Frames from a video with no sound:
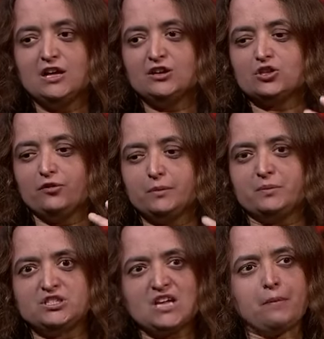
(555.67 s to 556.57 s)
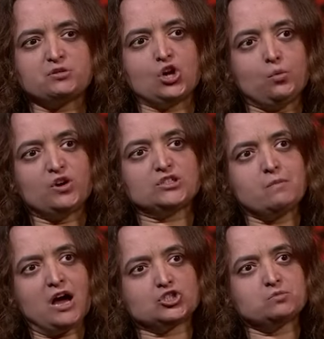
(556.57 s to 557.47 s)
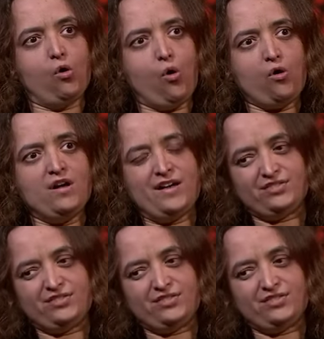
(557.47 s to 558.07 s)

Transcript: So the perception was much more